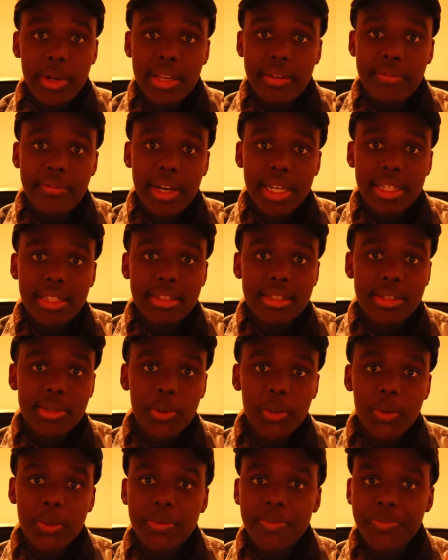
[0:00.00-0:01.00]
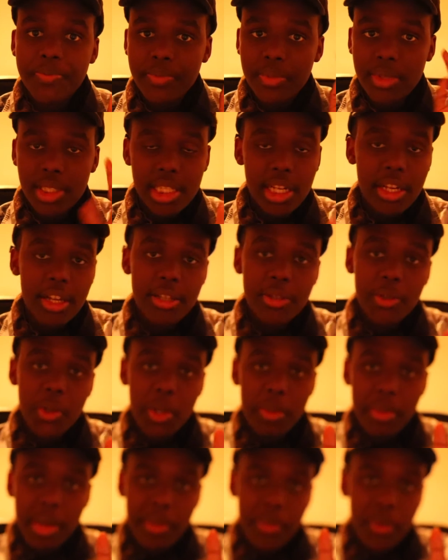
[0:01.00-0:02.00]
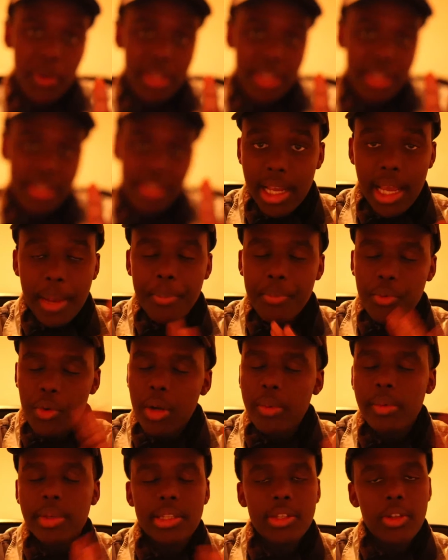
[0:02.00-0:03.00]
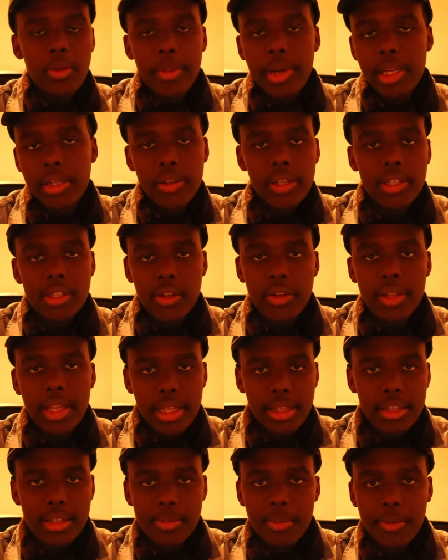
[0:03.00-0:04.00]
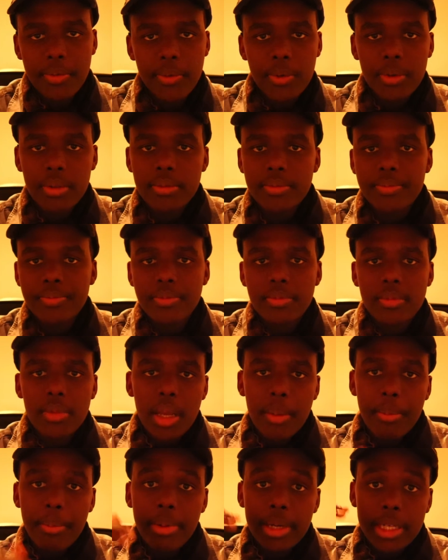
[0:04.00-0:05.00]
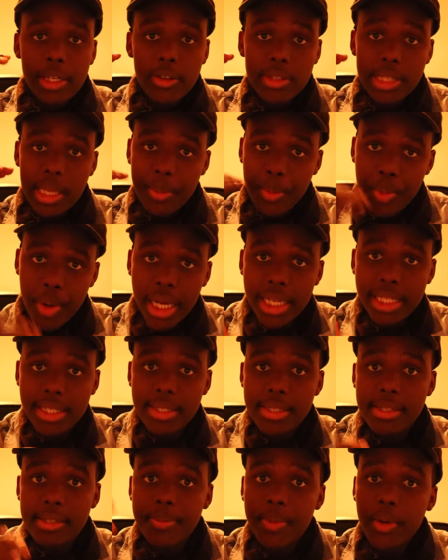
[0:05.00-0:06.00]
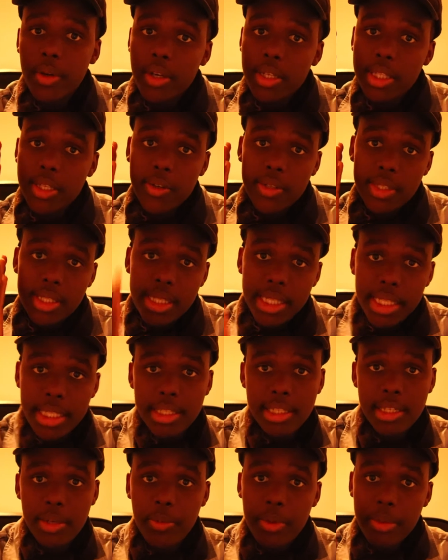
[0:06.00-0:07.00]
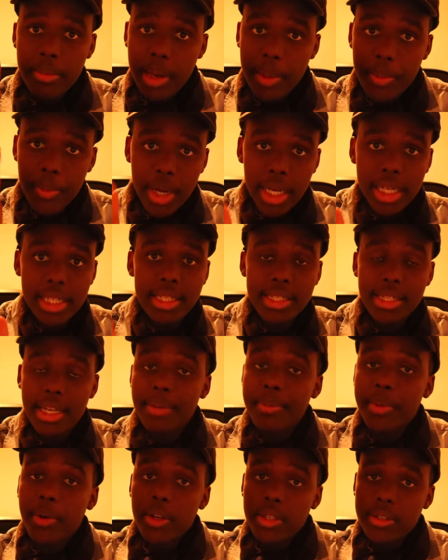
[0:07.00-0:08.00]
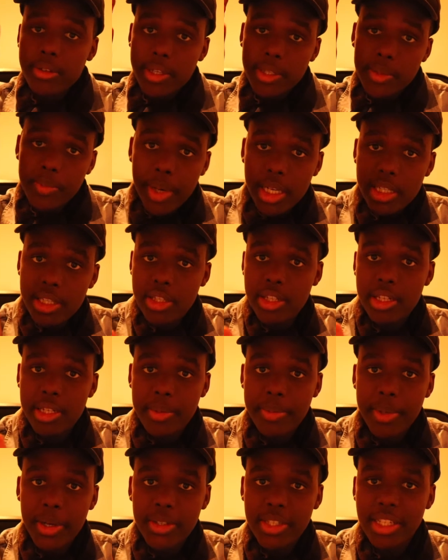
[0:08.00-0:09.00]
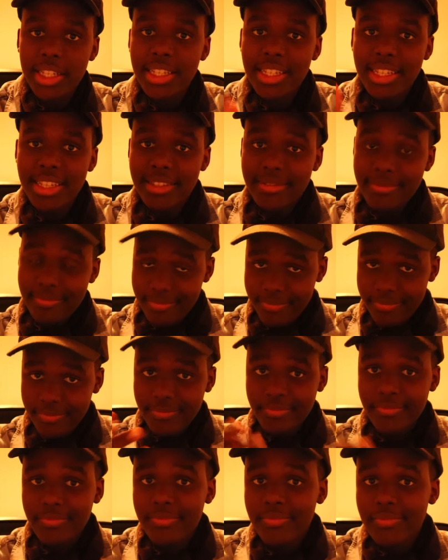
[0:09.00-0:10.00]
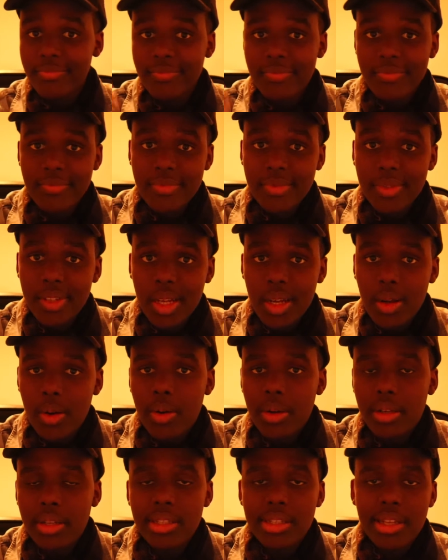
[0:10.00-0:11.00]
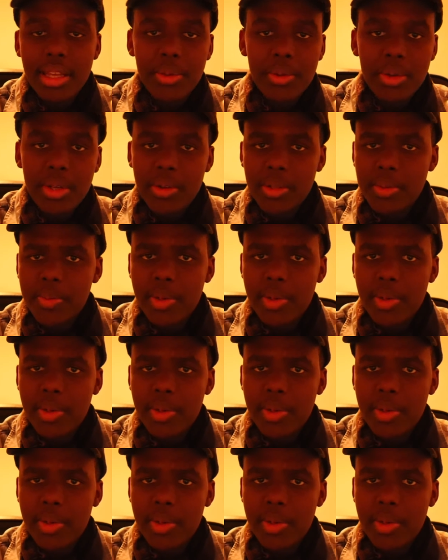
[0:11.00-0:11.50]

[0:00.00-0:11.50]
in fact, in school. Shout out to all my boys. I promise you my drawings looked like this before. But because I practiced, because I was diligent with my practice, and because I was passionate about it, or at least I thought I was